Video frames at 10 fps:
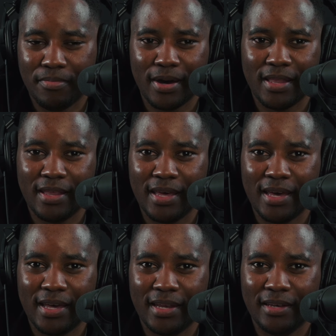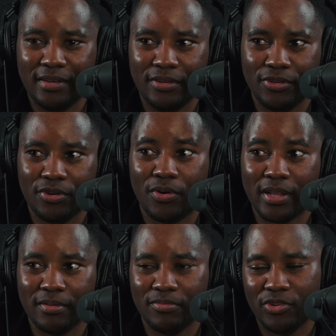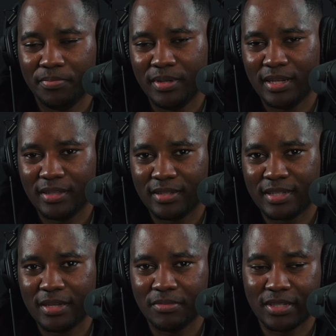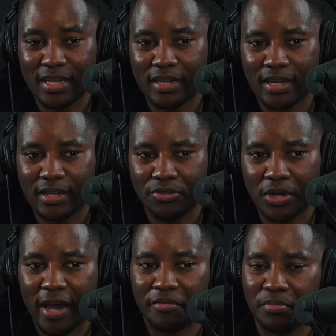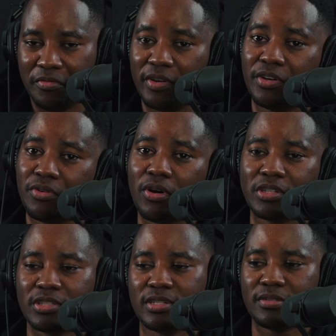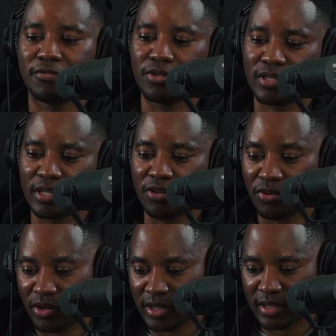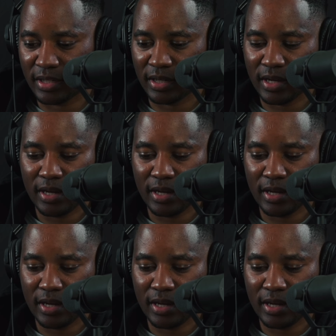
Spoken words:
but then you don't want them repeating the same mistake, and you have to be very cautious for your security.